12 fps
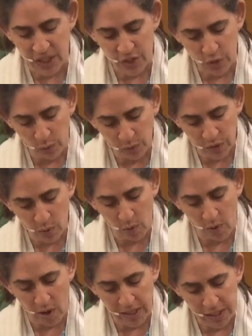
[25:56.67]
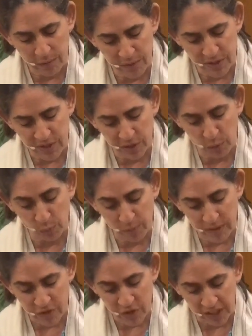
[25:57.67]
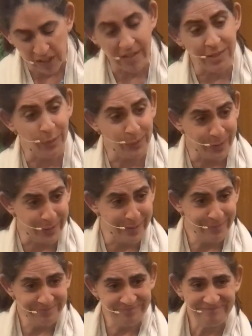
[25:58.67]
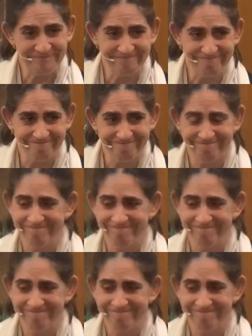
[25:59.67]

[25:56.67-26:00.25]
an adult or are you still reaching adulthood? Mm.